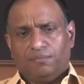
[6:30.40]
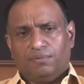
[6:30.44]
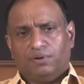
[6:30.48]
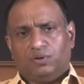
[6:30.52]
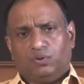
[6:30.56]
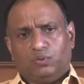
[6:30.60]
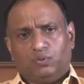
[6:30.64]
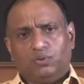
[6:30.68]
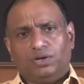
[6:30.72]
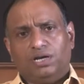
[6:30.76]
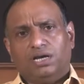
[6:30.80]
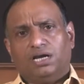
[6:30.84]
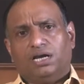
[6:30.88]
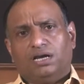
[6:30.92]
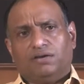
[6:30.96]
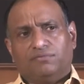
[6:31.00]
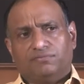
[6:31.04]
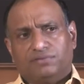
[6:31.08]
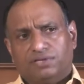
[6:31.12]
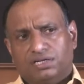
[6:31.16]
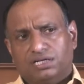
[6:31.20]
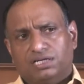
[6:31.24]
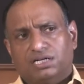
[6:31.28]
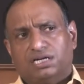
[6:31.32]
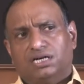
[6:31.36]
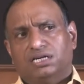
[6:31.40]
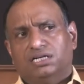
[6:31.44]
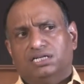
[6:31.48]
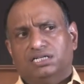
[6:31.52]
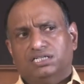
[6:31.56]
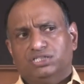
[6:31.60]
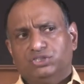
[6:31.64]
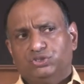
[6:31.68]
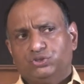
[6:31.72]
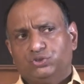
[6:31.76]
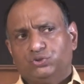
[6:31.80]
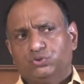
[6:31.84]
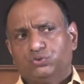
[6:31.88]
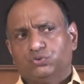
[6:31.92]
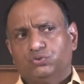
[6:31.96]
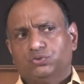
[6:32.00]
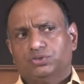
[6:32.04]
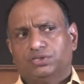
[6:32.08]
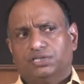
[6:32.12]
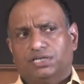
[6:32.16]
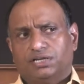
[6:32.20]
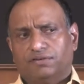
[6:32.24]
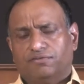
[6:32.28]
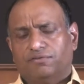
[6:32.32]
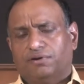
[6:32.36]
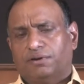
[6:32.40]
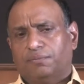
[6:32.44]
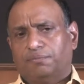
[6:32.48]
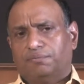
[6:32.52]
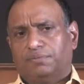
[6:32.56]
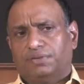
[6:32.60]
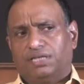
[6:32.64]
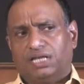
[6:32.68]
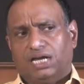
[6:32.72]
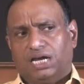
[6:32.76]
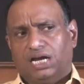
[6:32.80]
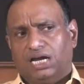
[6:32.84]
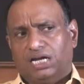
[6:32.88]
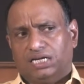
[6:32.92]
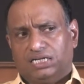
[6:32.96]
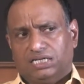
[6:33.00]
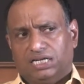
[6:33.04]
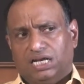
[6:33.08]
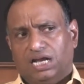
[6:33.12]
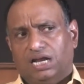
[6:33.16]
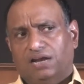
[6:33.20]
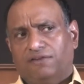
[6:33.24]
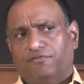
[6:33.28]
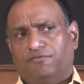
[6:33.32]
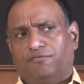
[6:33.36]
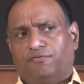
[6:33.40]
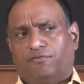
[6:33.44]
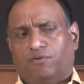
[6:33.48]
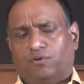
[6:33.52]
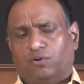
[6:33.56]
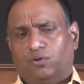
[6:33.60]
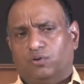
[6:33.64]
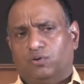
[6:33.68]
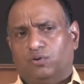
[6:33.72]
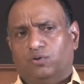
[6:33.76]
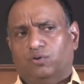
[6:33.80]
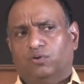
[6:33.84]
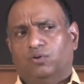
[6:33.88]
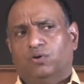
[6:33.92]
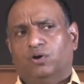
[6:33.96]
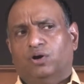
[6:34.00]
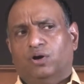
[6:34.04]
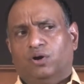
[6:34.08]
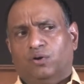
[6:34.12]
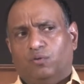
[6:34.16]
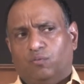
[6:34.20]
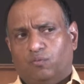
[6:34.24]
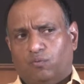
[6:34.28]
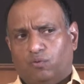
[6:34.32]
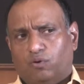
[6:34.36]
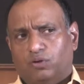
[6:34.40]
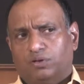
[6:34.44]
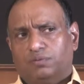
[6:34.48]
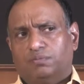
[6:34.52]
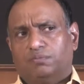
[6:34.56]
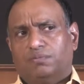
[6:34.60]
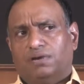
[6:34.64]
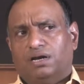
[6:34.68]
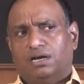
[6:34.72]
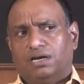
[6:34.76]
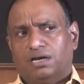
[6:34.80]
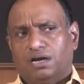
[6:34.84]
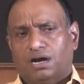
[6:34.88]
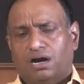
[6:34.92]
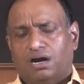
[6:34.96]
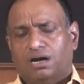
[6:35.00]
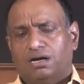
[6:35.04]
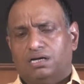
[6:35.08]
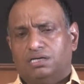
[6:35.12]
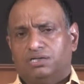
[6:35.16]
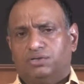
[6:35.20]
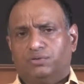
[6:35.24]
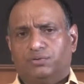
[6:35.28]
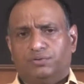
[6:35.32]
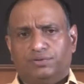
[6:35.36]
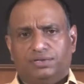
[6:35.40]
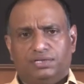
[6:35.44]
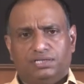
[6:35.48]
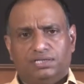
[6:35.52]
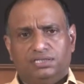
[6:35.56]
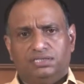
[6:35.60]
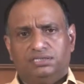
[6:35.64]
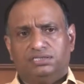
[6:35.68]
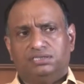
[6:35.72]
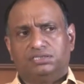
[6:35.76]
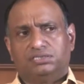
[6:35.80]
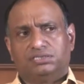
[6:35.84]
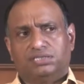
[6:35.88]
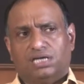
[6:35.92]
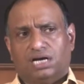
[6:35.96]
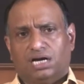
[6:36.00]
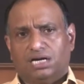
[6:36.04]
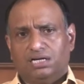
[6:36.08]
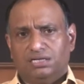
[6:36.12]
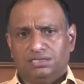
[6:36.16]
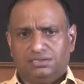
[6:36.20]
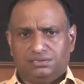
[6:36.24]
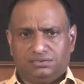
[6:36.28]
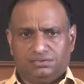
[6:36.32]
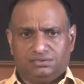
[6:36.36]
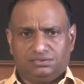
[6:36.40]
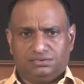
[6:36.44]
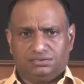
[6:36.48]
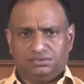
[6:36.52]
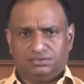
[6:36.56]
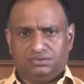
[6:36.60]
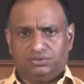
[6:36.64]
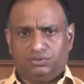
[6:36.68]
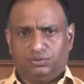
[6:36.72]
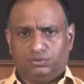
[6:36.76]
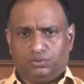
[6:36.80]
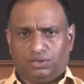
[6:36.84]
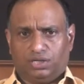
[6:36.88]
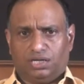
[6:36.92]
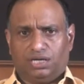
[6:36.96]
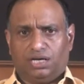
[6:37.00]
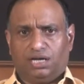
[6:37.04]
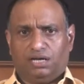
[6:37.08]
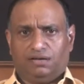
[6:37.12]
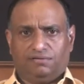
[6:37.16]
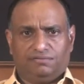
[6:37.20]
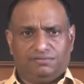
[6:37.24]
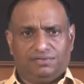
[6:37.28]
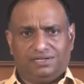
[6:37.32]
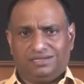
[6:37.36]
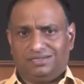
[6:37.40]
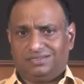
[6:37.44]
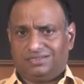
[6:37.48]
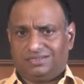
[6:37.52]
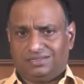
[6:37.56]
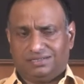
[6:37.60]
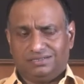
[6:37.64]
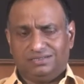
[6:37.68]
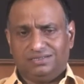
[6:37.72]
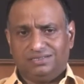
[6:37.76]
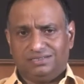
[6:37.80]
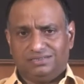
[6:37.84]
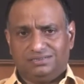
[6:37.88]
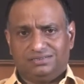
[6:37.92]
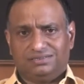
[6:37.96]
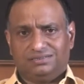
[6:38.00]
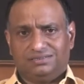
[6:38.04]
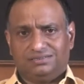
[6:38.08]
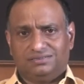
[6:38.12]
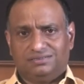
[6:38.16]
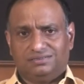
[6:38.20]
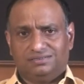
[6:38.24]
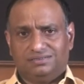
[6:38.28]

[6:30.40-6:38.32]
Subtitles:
But do I have the courage to give up that and follow what my heart really desires? Do I have that courage?